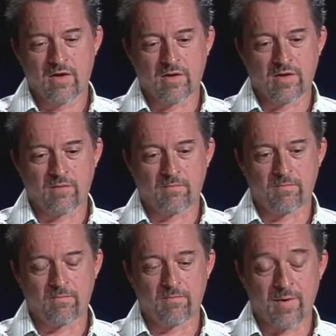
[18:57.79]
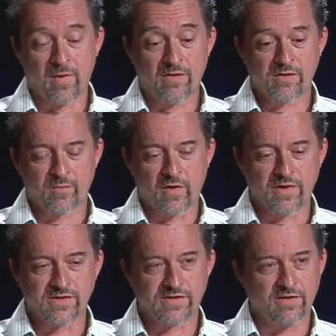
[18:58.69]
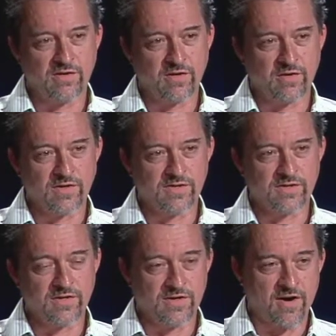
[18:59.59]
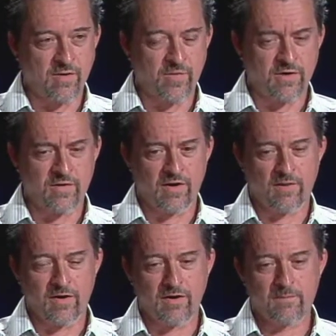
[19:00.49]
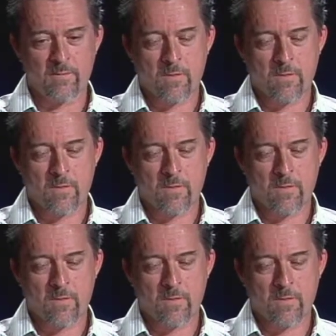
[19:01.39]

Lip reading: My mother's parents lived here in the Sacramento area,